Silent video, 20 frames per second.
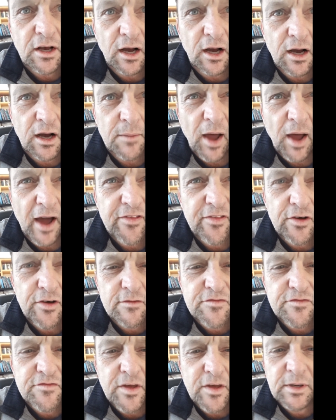Neither
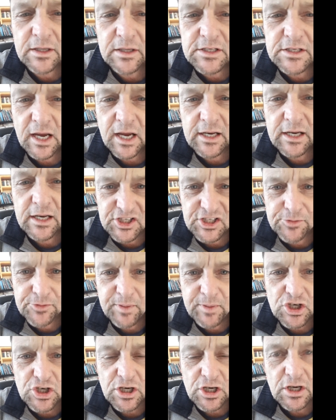of them contain hate
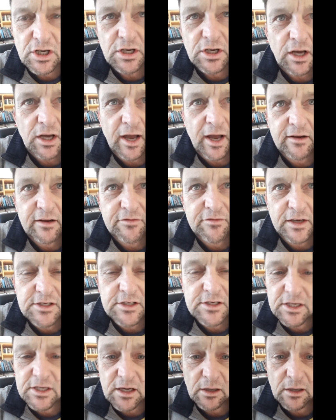speech, and if they
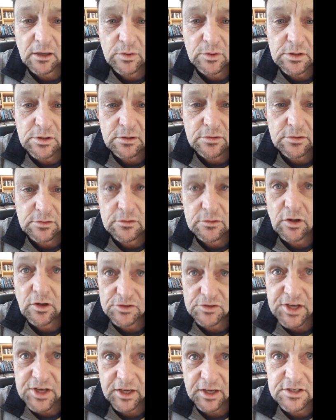did, I would
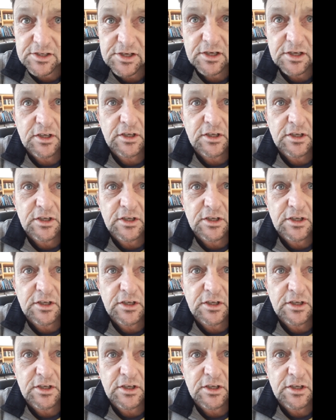not sing it.